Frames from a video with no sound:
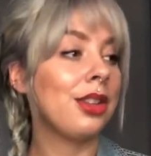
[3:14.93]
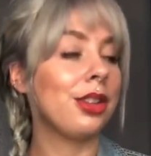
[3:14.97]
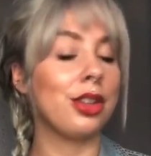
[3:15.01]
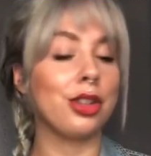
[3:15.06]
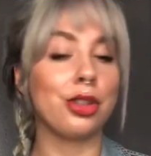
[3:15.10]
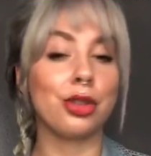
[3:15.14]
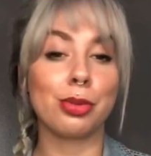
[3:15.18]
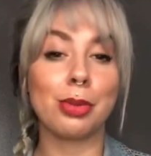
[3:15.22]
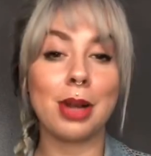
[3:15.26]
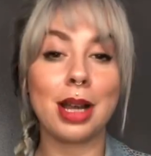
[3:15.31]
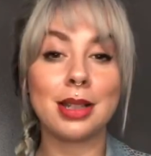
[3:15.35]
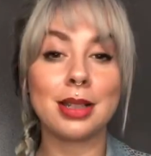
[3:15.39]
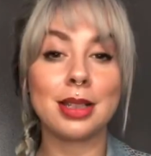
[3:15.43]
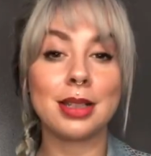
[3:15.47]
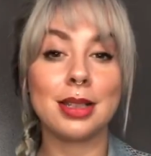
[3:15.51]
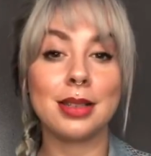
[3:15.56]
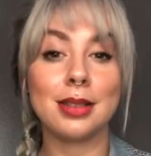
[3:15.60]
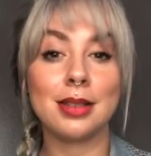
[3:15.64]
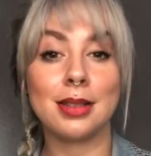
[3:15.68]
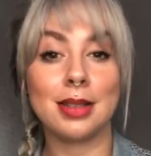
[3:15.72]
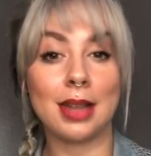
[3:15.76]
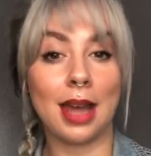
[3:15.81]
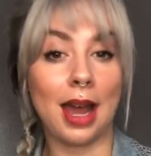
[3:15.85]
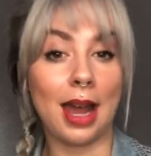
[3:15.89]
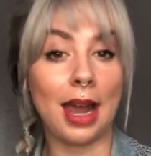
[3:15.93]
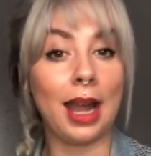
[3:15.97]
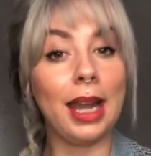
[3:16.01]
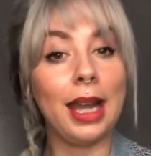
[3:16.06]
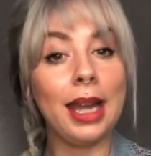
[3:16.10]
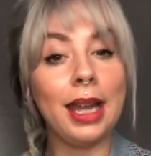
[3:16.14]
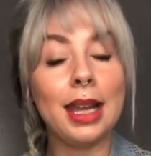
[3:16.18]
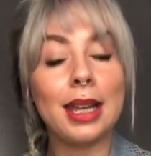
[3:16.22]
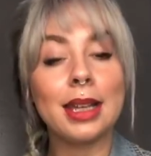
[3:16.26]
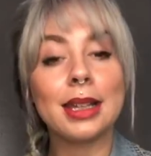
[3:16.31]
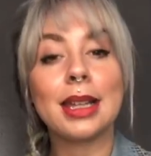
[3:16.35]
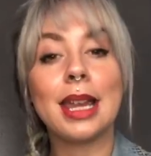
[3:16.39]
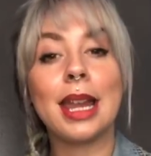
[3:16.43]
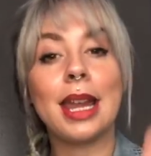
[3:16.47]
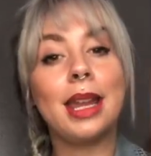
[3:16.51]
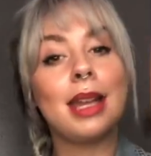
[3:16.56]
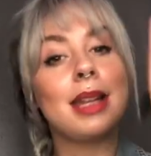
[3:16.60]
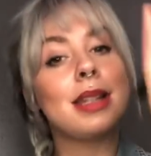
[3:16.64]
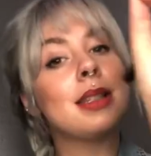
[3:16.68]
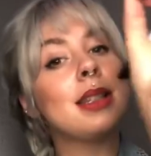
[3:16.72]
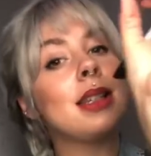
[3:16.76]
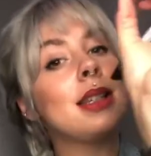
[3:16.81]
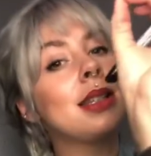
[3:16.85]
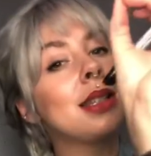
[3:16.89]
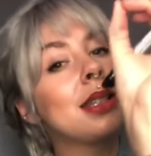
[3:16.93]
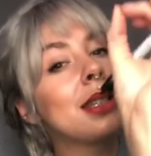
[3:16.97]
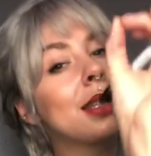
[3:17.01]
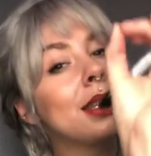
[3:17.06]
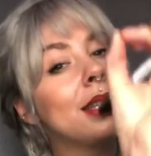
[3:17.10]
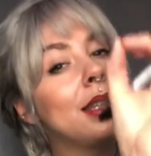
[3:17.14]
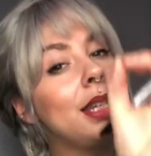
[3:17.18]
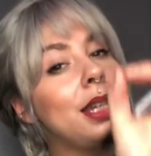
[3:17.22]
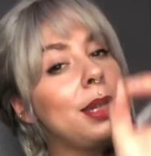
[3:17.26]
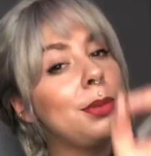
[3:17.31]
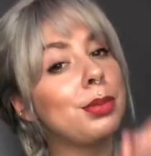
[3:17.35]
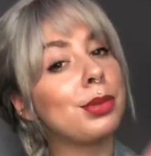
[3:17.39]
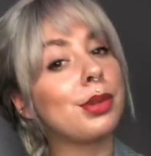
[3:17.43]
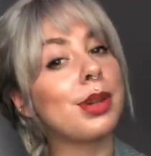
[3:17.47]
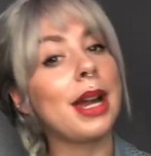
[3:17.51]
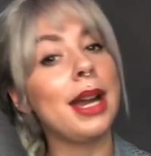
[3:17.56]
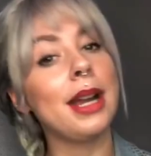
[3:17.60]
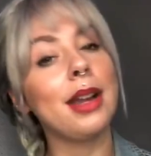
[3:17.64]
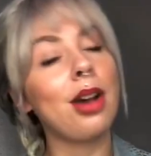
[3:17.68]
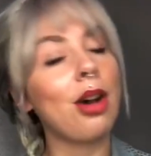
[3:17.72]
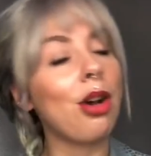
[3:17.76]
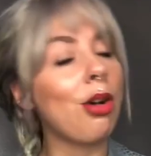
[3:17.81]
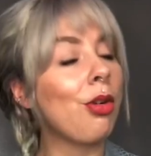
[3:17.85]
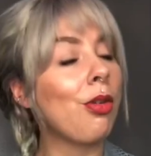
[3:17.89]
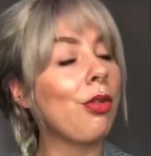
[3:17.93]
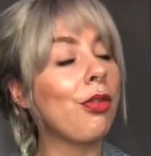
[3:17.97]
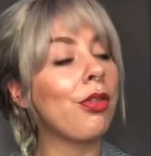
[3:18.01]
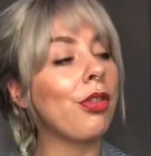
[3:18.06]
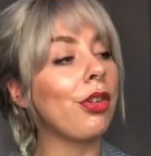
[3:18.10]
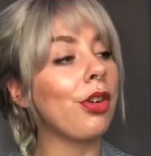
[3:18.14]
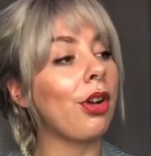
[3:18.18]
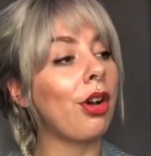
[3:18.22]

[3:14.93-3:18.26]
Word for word: the direct dye can slip right off